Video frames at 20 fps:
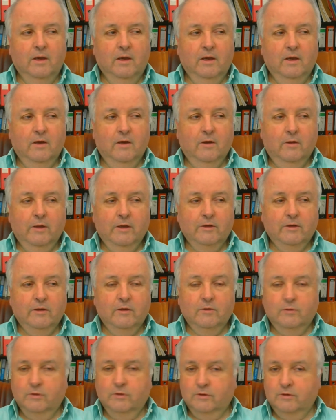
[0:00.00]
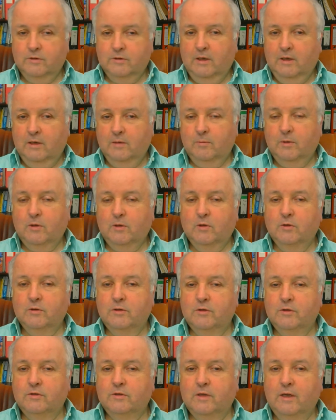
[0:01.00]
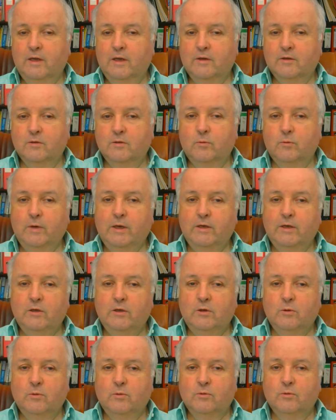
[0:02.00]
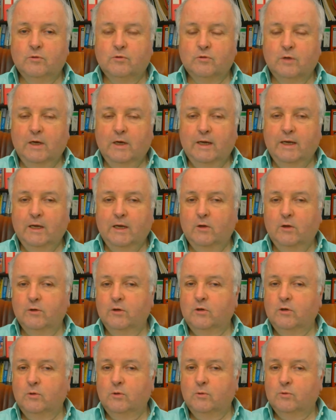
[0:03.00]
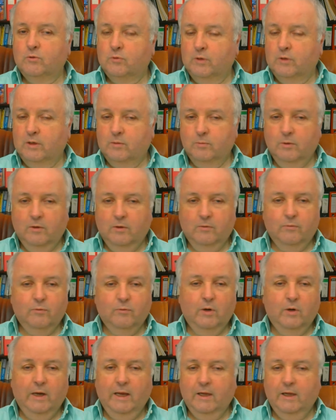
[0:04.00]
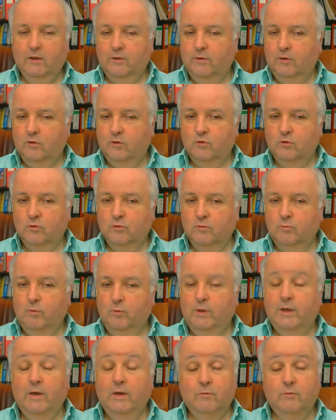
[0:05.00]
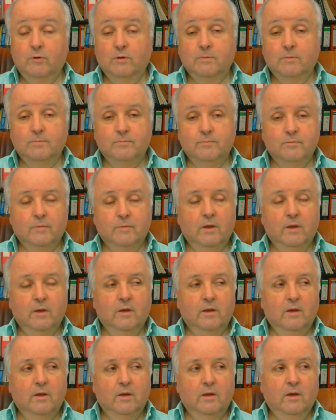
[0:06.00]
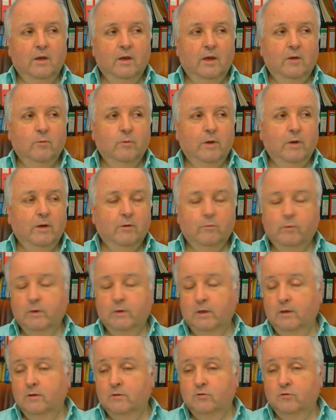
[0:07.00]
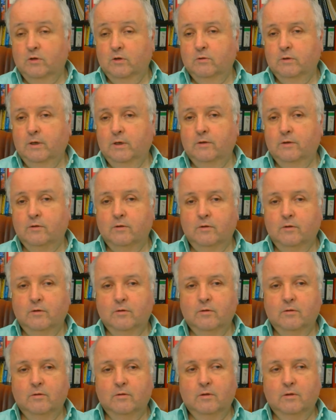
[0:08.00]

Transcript: Now that's interesting, because he says when you try out a new treatment for health issues, whatever, and we can generalize this,